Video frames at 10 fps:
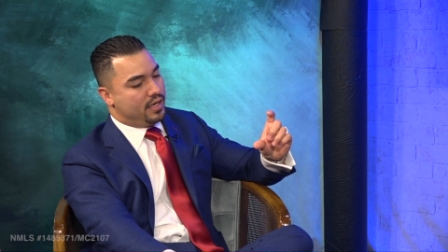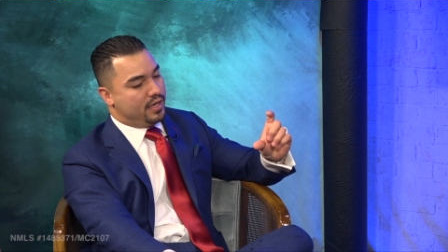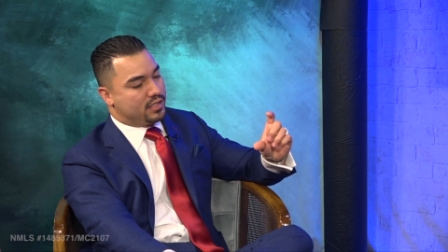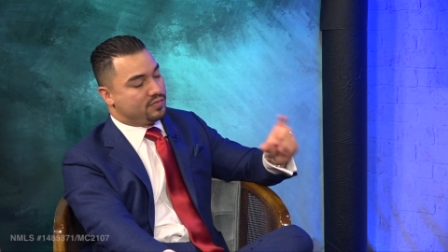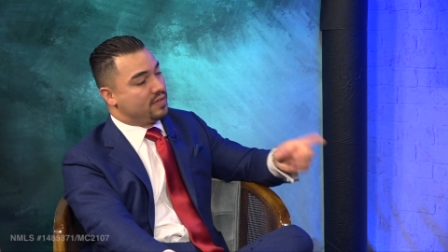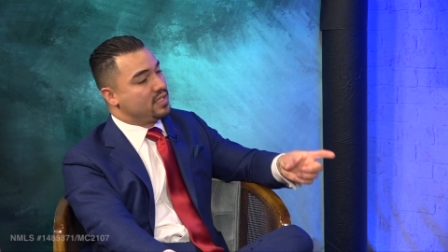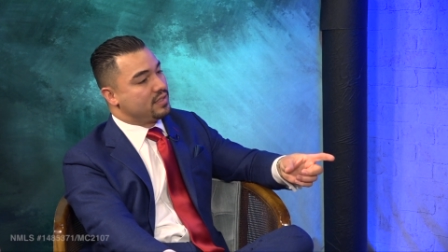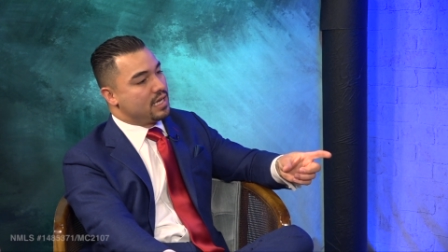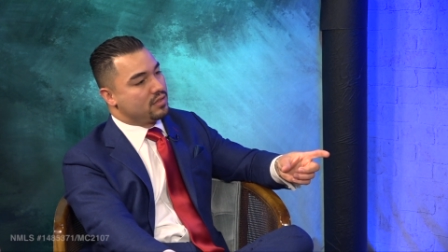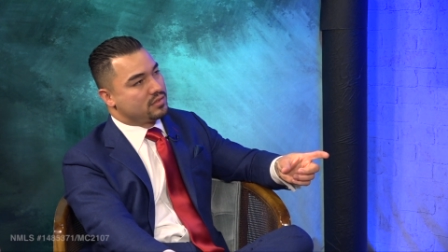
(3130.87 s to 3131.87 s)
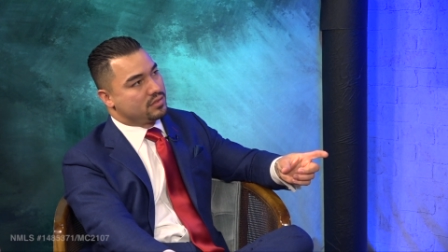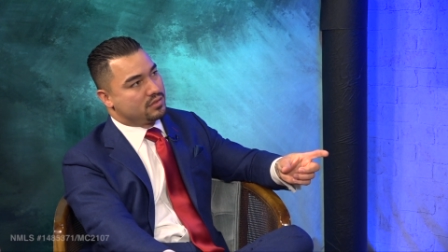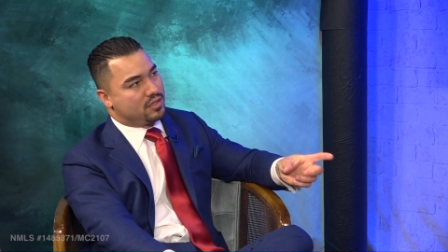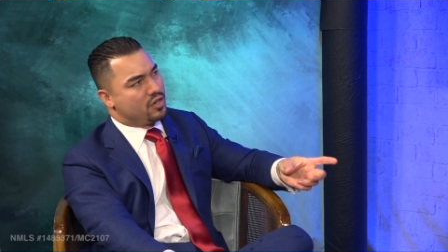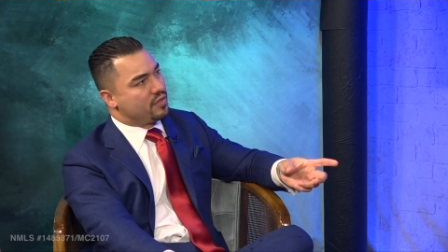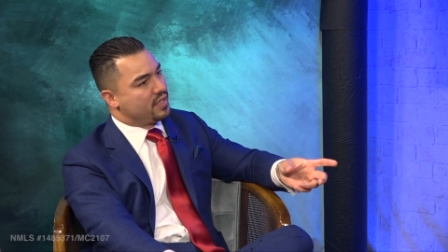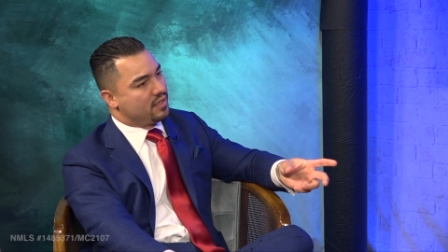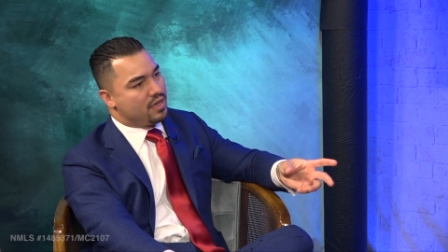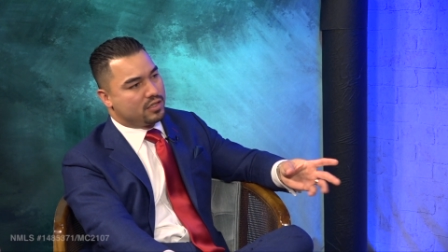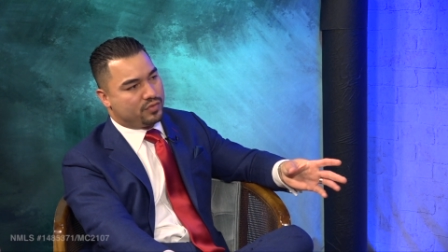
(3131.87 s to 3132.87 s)
is
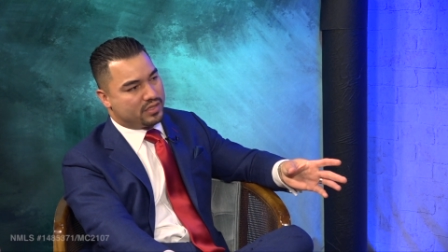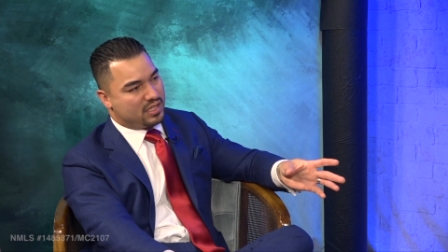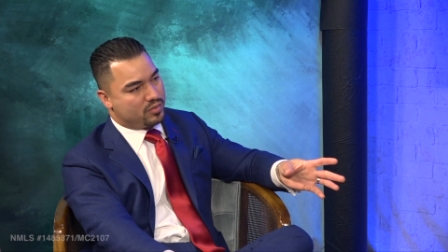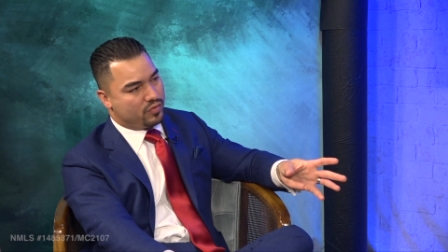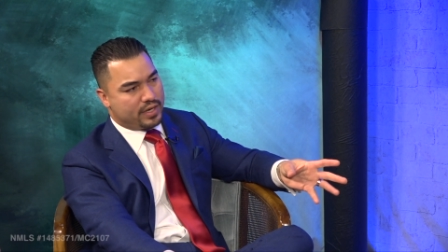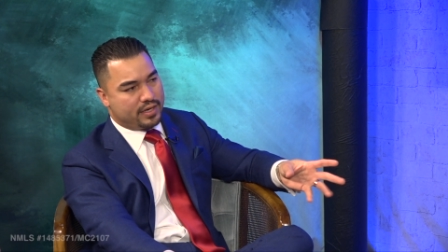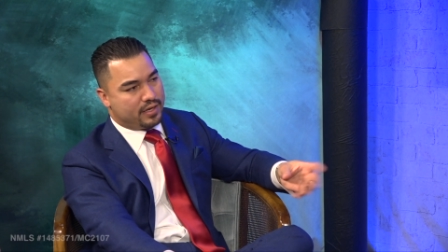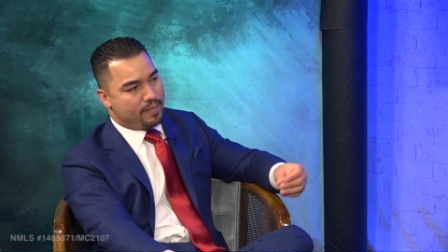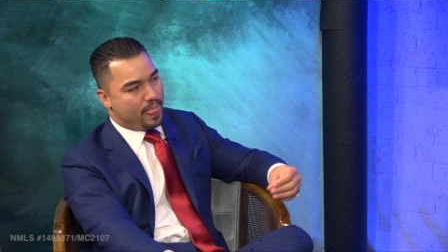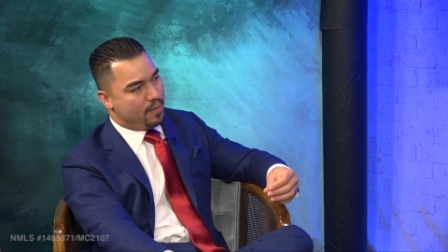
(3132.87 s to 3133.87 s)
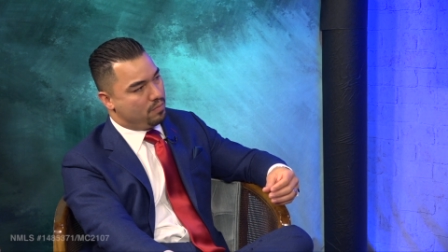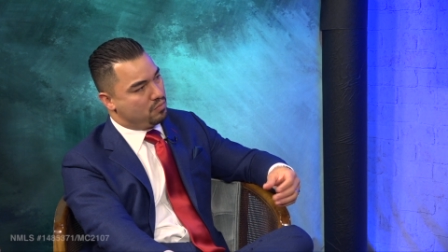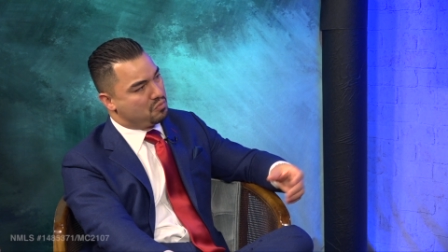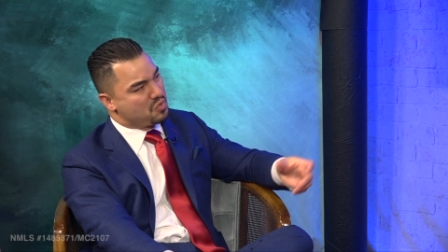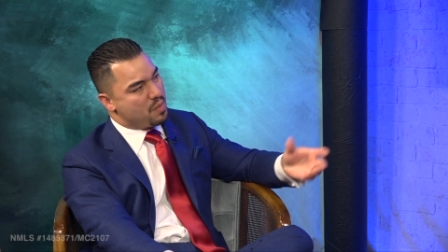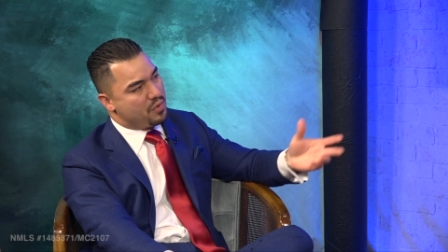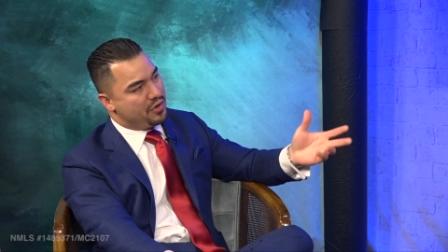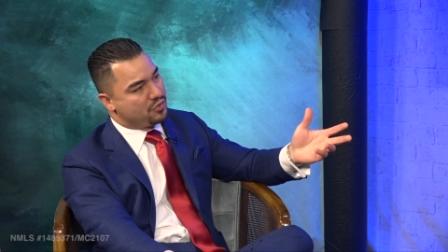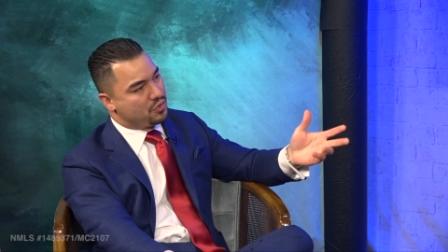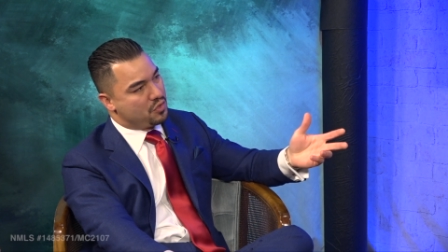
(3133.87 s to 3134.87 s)
$15,150, for example, right now. Yep. A couple
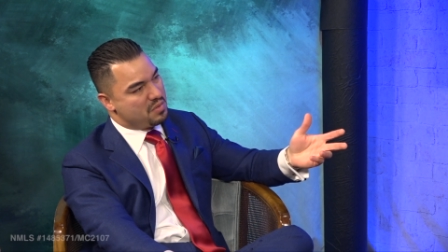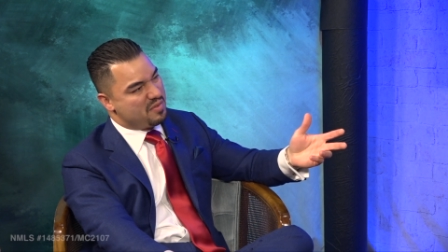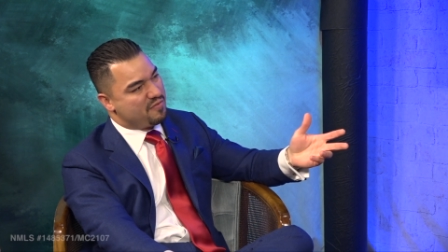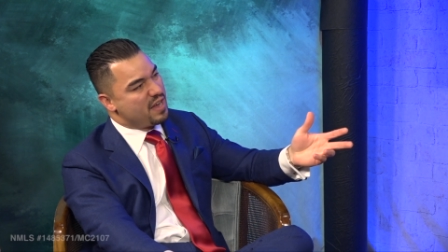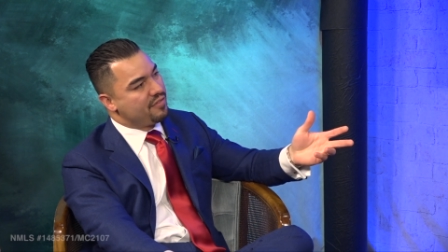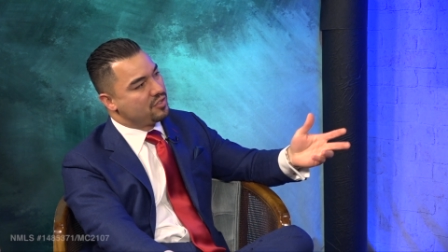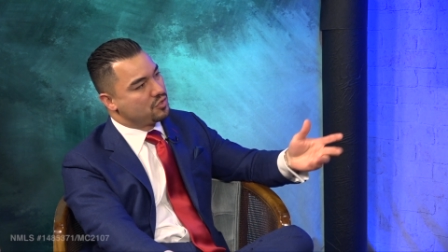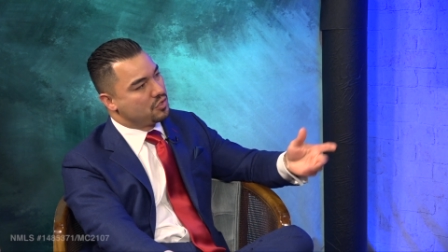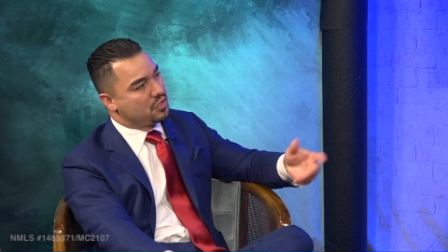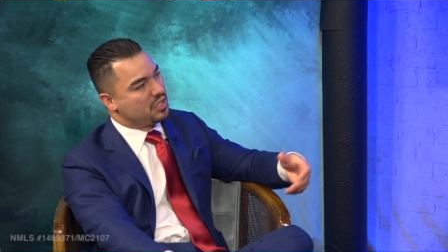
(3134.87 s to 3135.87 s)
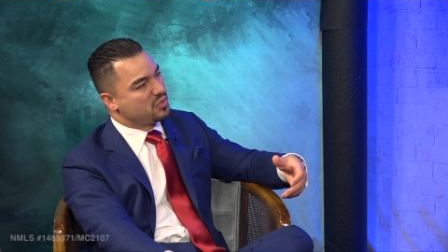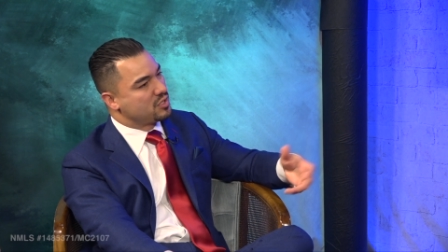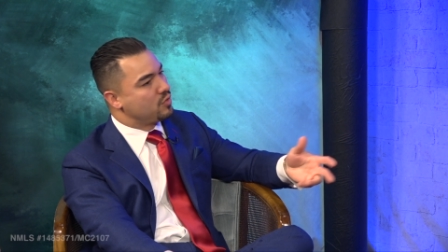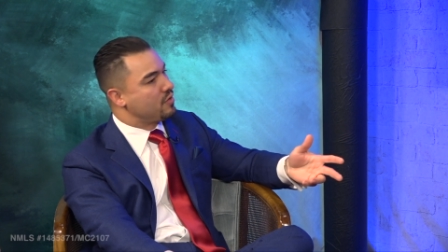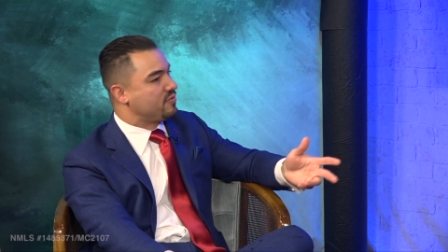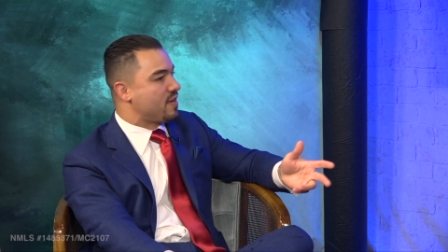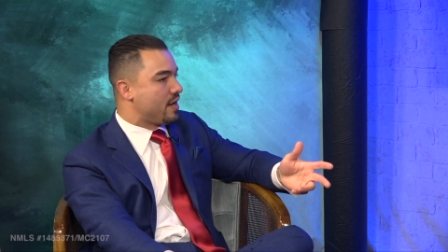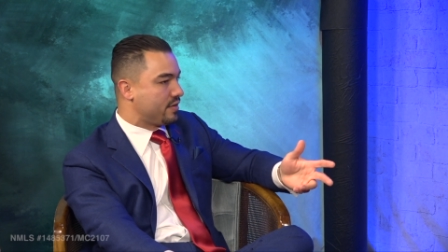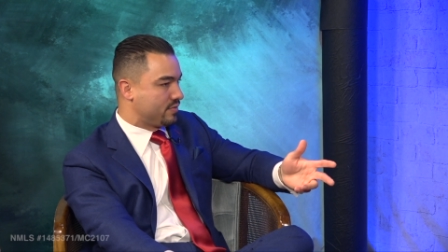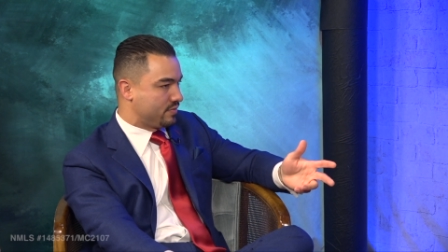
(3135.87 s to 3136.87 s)
years ago, maybe 5 years ago, it was $12,500.